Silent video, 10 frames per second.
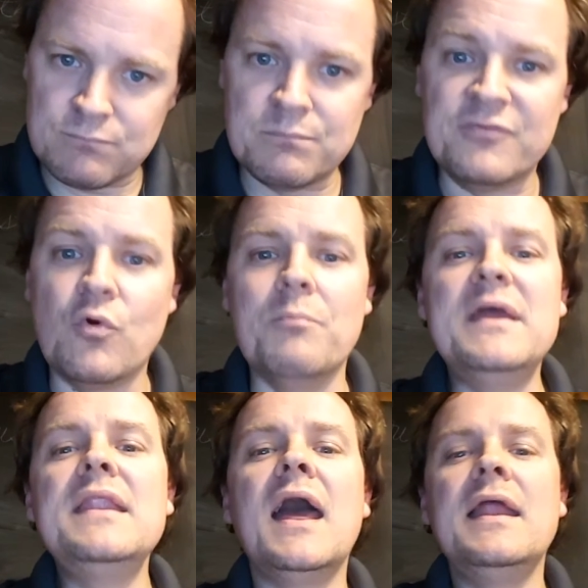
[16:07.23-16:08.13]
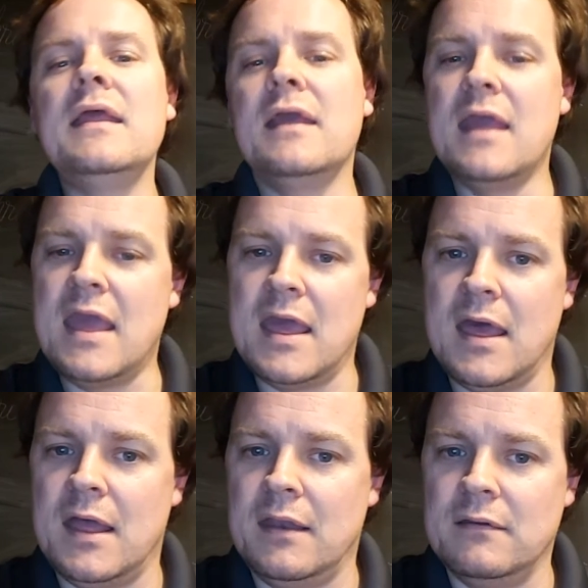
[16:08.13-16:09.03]
before midnight,
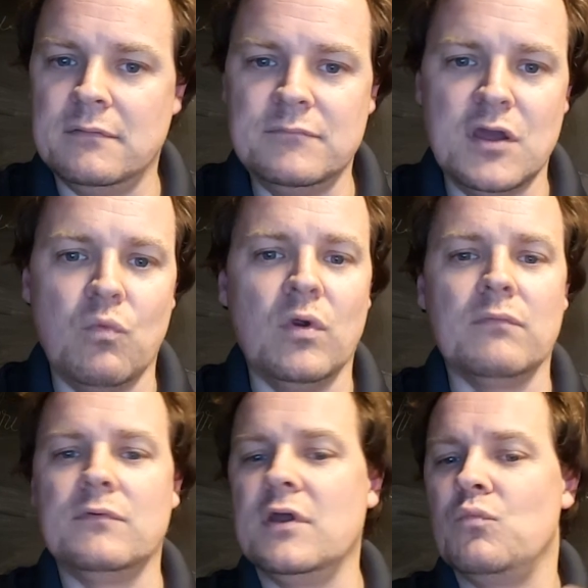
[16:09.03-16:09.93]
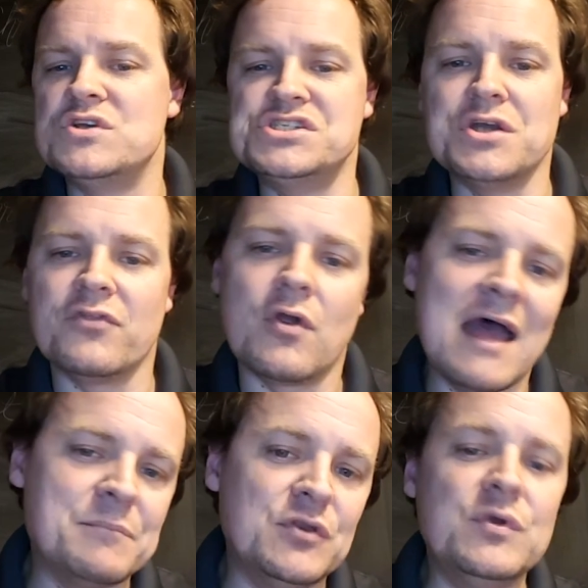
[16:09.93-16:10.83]
and we're gonna wish each other a
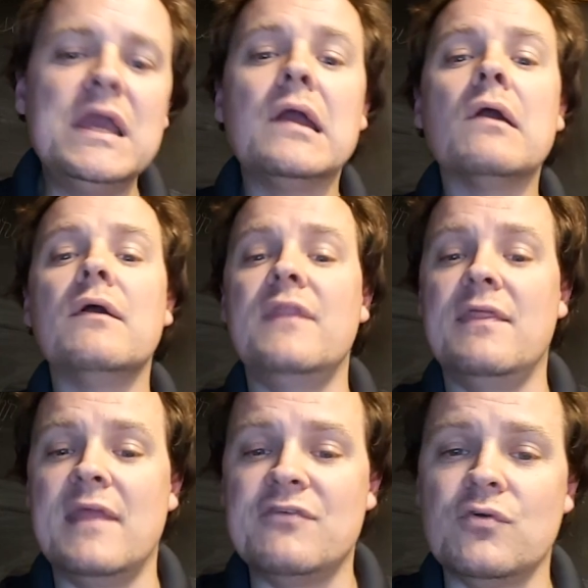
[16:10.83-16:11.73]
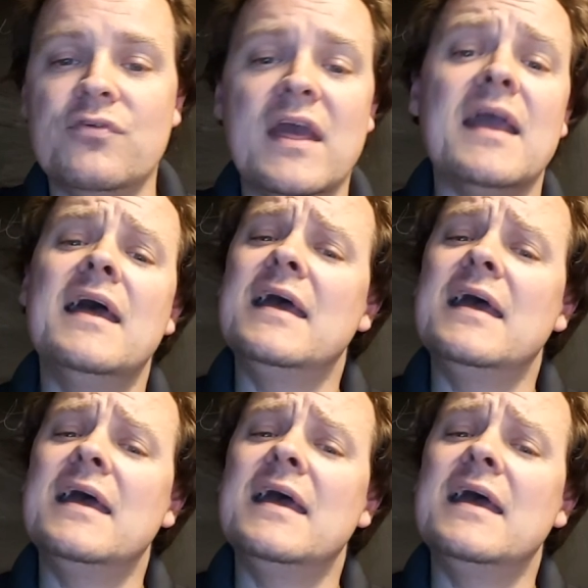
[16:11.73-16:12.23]
happy new year and that sort of thing.